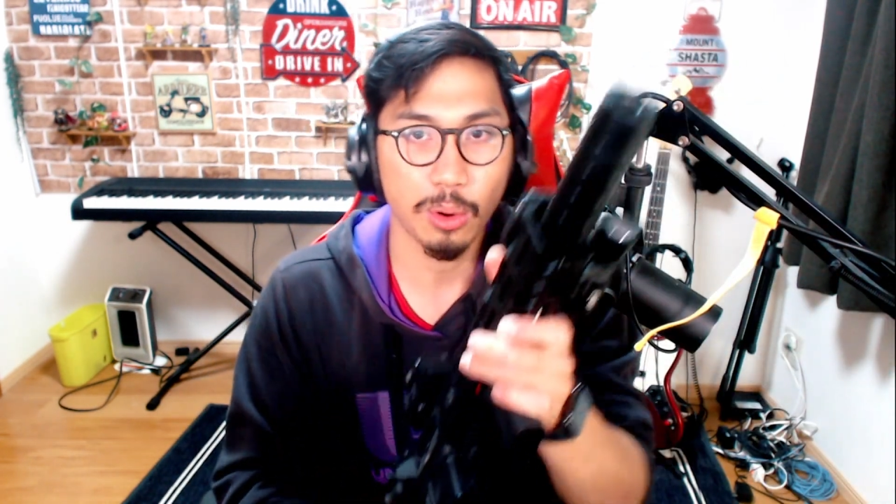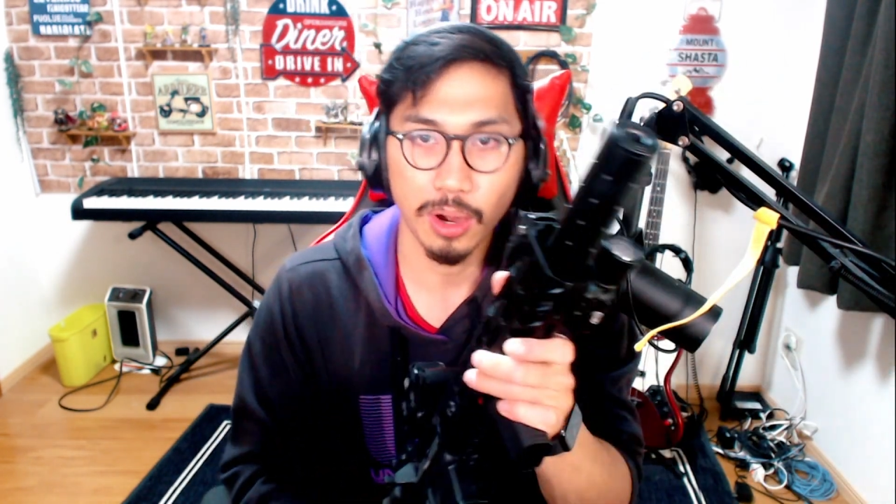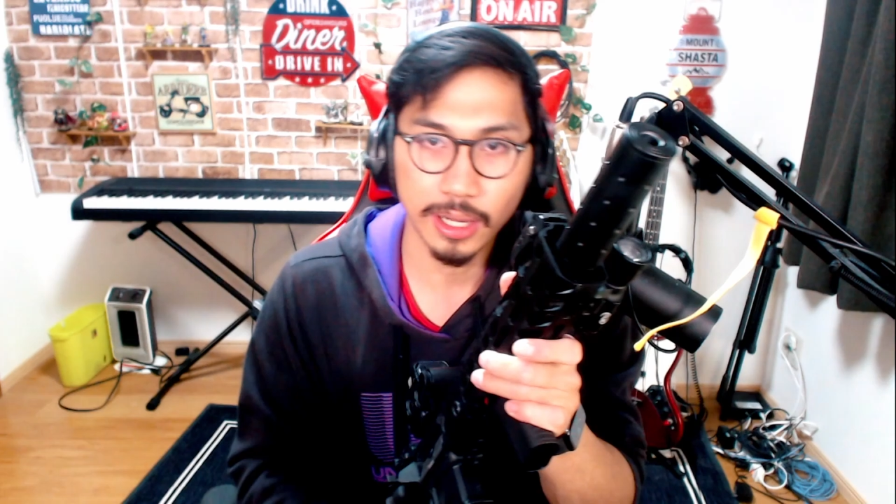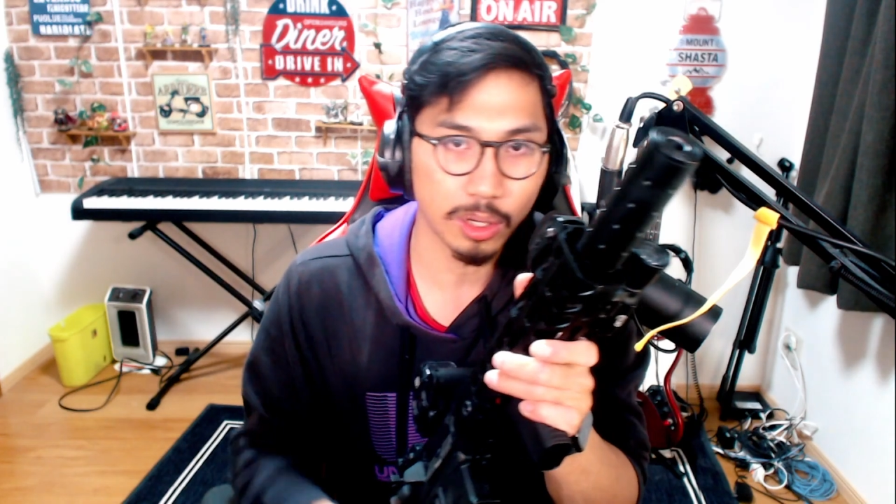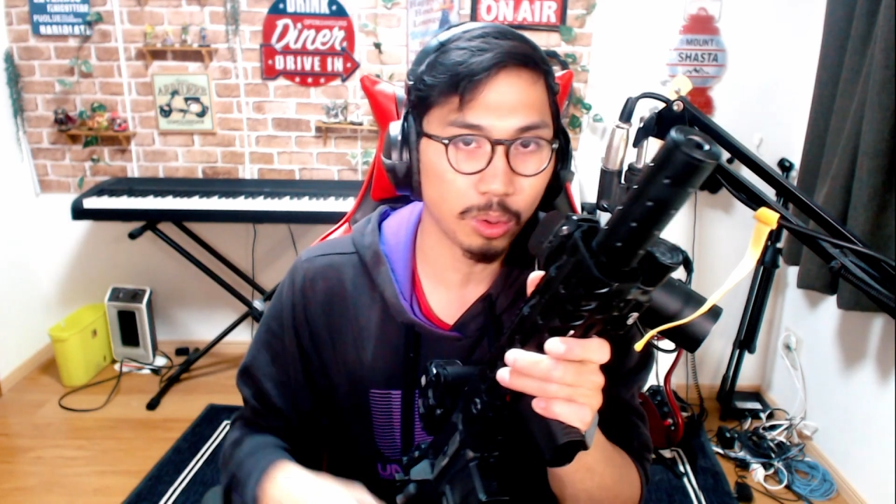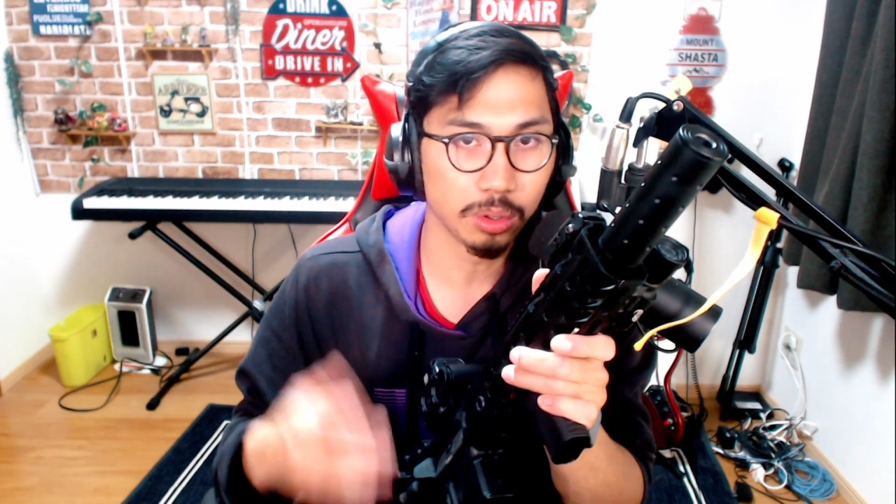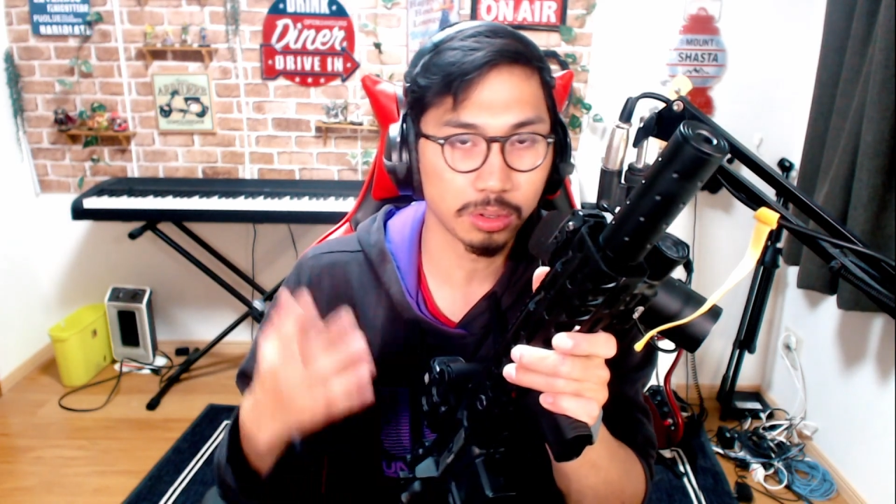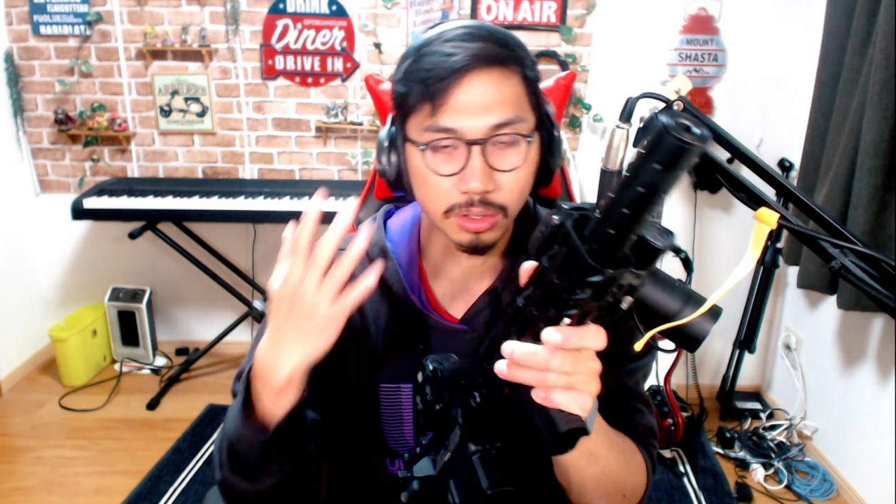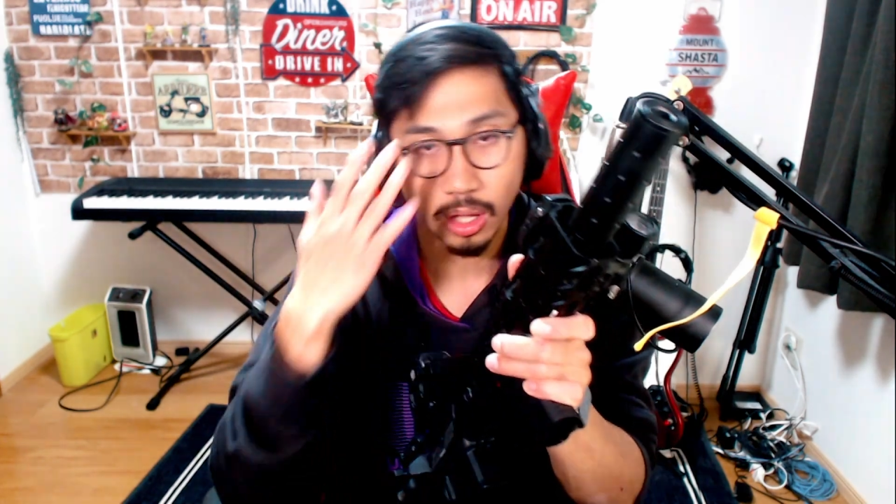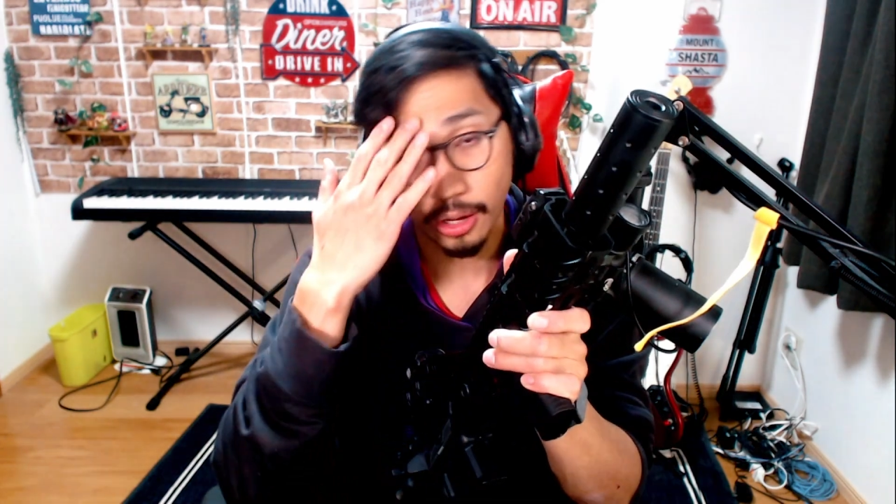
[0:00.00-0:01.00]
where I need to hold
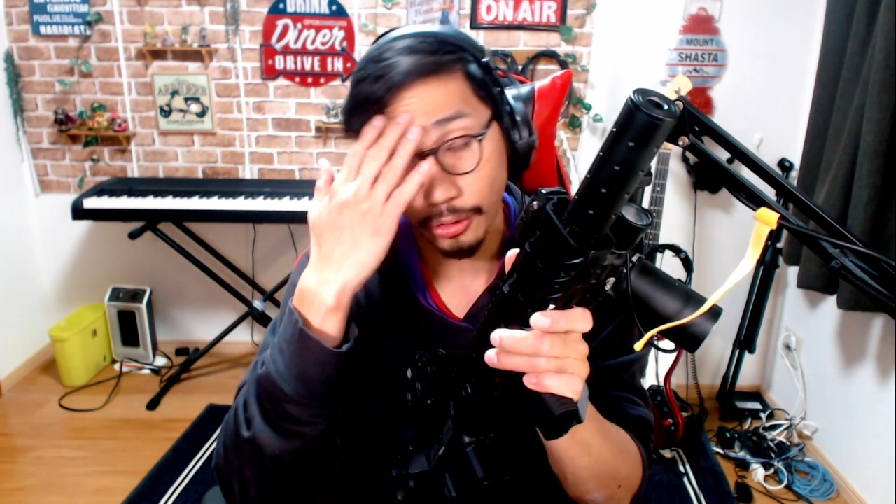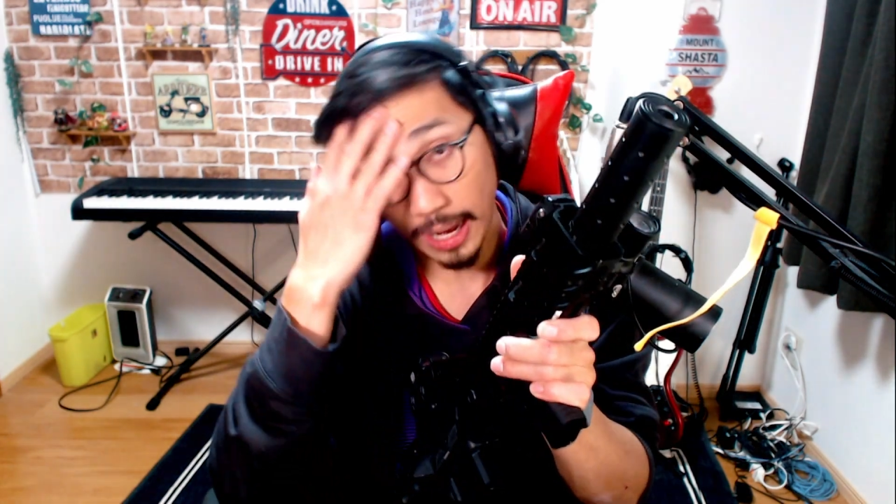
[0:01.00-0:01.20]
longer